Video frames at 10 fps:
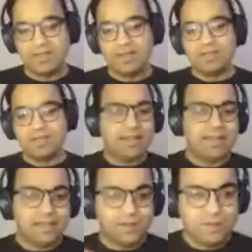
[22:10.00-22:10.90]
Again,
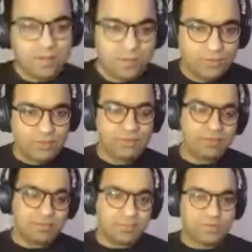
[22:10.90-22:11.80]
like you can use
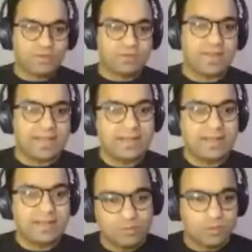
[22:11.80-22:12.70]
some sort of like
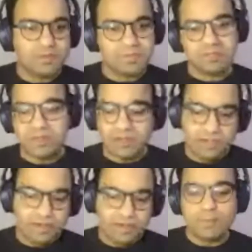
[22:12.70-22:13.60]
indirect supervision wherein
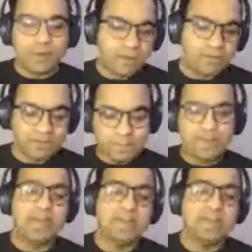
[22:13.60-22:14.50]
you train a model
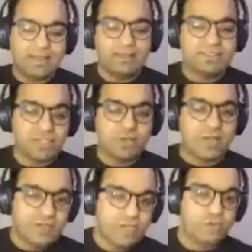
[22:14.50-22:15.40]
separately and then
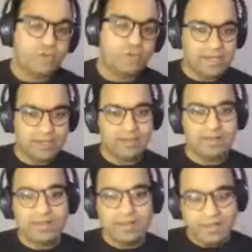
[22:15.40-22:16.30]
generate new training data
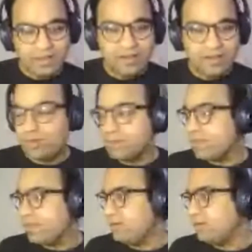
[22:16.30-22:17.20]
and then try to
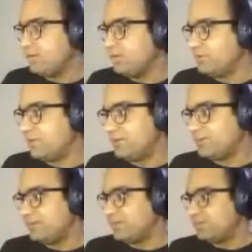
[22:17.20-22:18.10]
combine those data
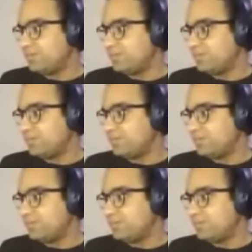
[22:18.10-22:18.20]
sets.